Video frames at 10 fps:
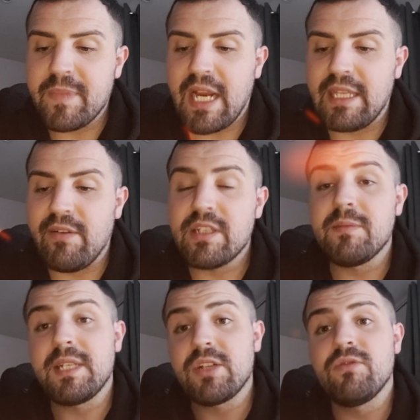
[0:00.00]
there is some
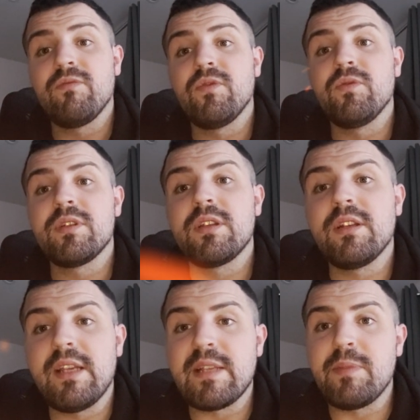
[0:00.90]
additional rules that
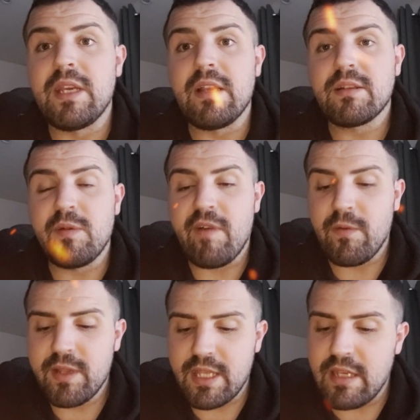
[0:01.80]
need to be read
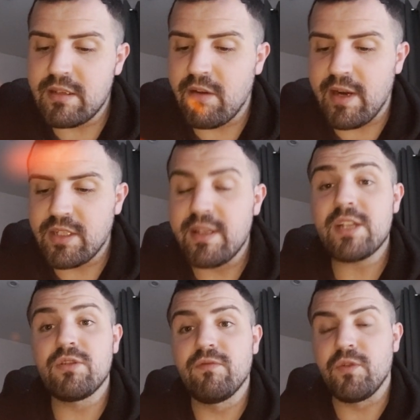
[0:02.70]
with this. All right, so the
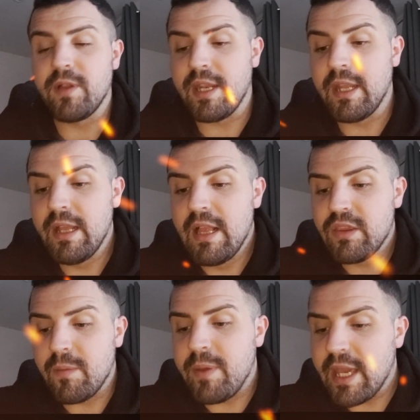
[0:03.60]
additional rule then:
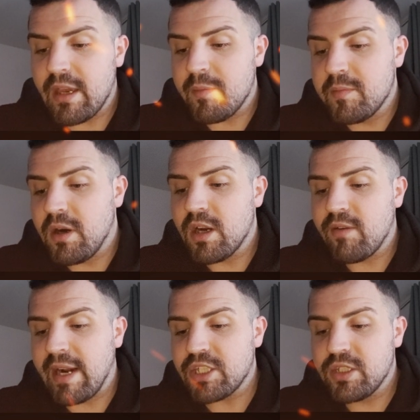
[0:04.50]
the pickup marker
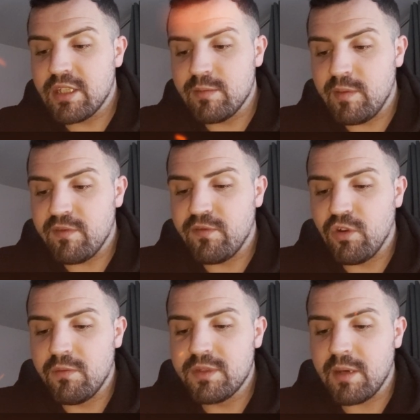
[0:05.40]
action can be
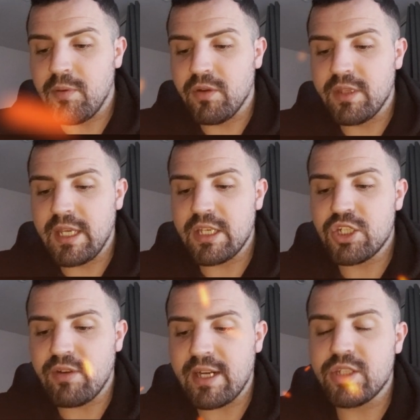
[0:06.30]
performed upon the
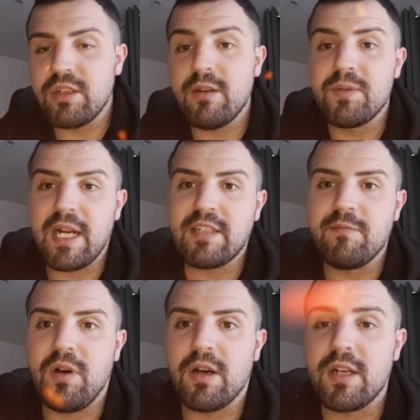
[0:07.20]
extraction objective
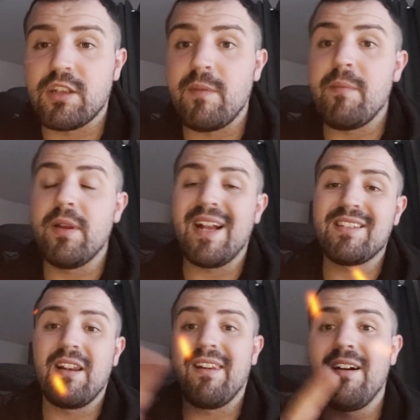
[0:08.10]
marker. So remember, that's
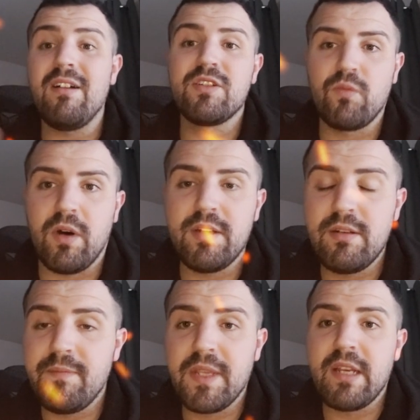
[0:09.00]
the last one.
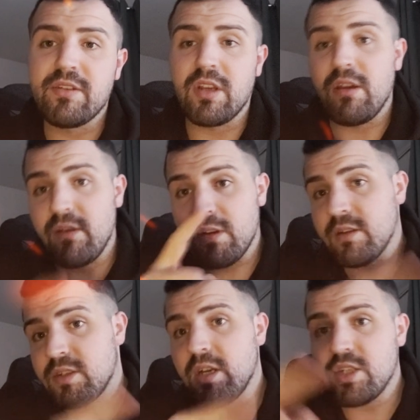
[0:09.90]
So you're going to
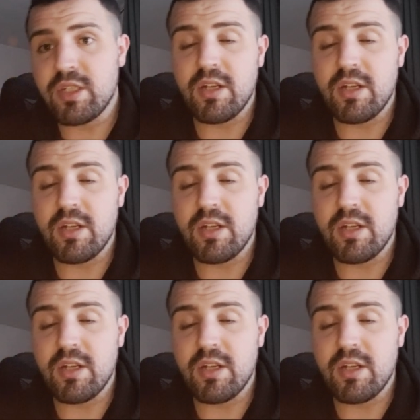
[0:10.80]
search.